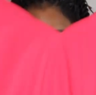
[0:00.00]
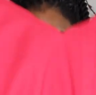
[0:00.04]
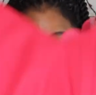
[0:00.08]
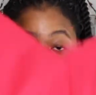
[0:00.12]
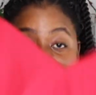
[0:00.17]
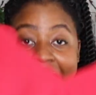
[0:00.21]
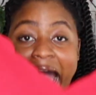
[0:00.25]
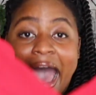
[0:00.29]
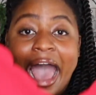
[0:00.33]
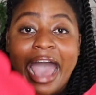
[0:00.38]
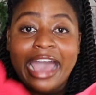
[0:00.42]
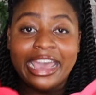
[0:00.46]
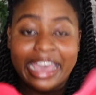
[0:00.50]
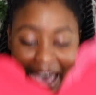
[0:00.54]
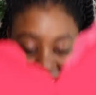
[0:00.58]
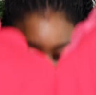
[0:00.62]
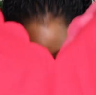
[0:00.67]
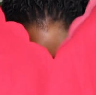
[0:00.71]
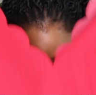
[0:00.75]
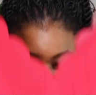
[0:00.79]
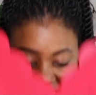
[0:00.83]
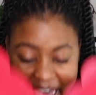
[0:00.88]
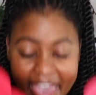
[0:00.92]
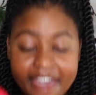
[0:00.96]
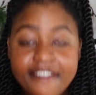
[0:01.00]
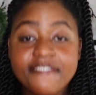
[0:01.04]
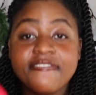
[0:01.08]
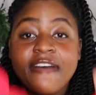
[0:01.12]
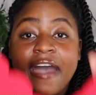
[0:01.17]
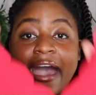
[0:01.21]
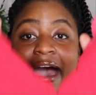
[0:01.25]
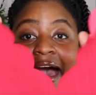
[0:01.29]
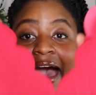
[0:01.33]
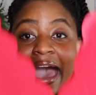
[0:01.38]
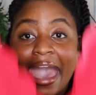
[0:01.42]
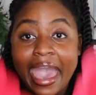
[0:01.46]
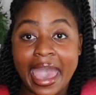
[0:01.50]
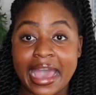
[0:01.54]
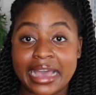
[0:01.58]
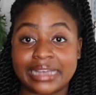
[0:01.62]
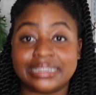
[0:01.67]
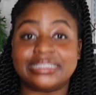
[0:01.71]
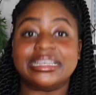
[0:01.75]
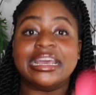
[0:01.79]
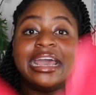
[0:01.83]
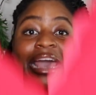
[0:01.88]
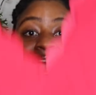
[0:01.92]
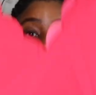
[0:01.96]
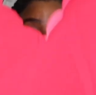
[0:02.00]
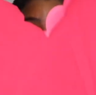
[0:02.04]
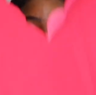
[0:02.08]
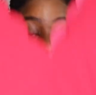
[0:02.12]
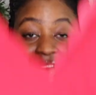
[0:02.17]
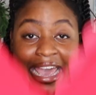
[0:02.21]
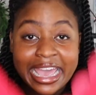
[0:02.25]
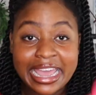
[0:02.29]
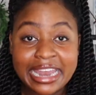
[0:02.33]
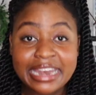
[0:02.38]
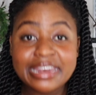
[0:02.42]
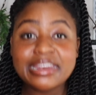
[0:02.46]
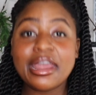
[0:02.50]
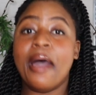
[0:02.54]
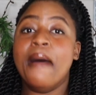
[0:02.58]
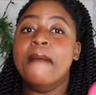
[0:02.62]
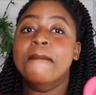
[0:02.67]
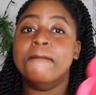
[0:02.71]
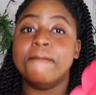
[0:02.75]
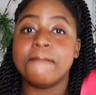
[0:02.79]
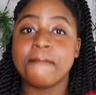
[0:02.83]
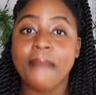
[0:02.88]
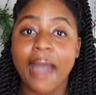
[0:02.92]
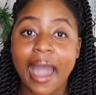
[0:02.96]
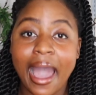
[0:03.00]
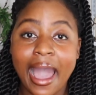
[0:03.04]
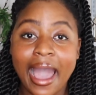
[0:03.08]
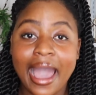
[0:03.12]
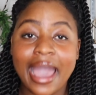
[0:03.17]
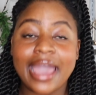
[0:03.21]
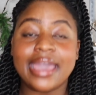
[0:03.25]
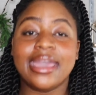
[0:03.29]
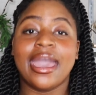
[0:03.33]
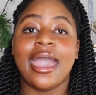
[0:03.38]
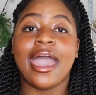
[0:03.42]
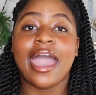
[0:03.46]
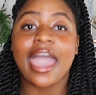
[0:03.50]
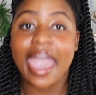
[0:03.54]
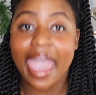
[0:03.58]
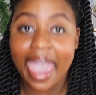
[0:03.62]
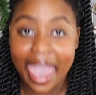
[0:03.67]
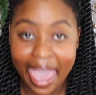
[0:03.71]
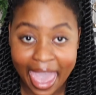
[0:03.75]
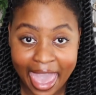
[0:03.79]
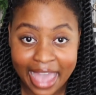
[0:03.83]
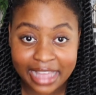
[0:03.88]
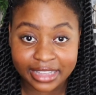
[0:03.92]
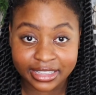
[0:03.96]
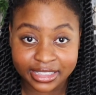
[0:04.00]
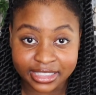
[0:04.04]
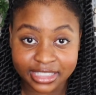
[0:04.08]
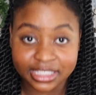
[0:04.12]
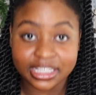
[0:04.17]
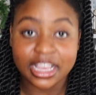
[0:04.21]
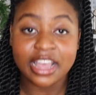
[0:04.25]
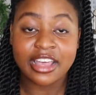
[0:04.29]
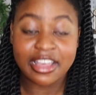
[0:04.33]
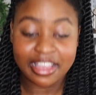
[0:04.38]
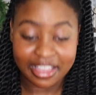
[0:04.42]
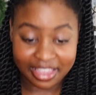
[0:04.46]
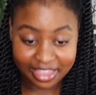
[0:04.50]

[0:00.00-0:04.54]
that I have ever had in my hands.